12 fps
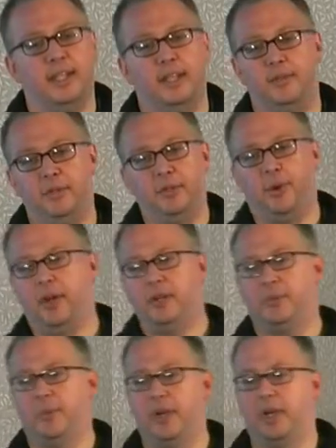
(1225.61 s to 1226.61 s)
And if you join
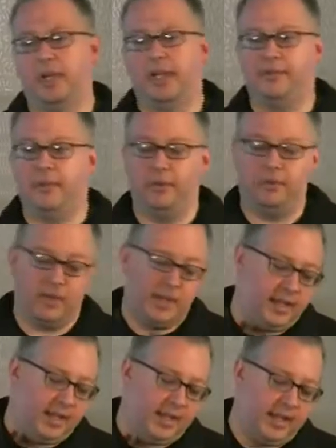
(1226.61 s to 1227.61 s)
us, we're going to give you
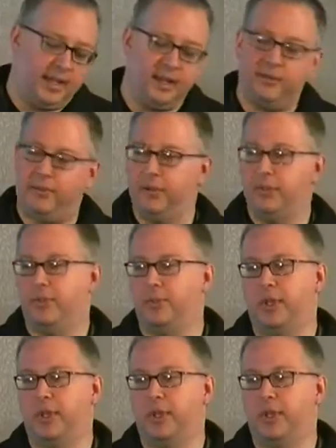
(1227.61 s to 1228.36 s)
interviews